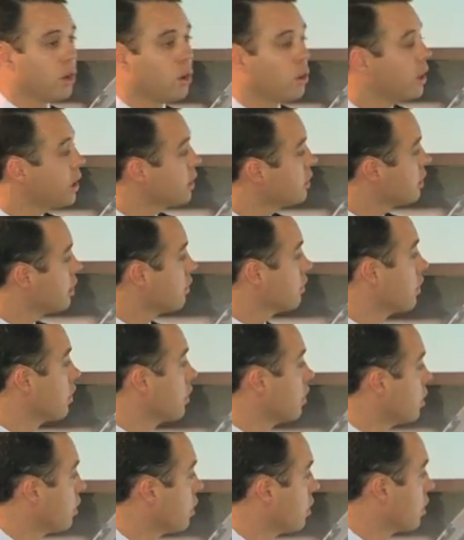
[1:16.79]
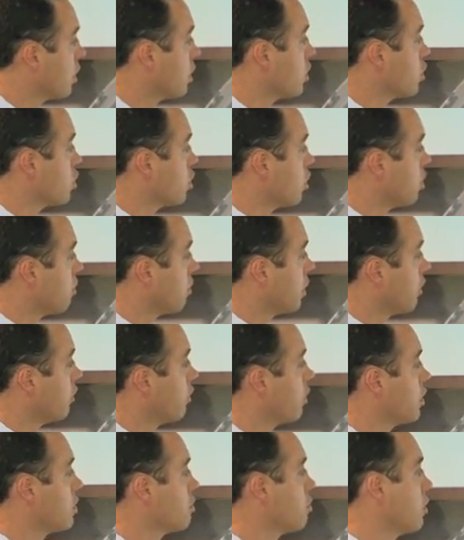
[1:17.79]
all that stuff that you consume when you
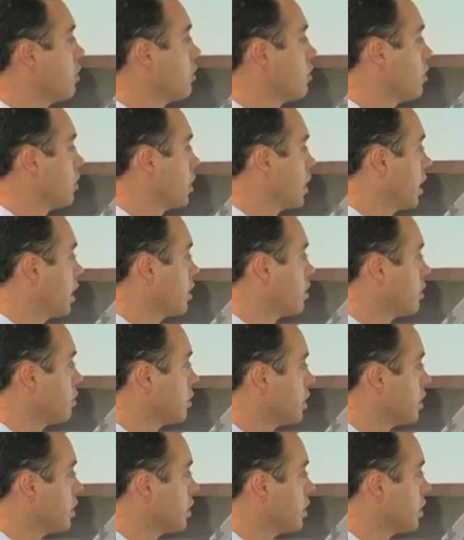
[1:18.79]
first move to a country,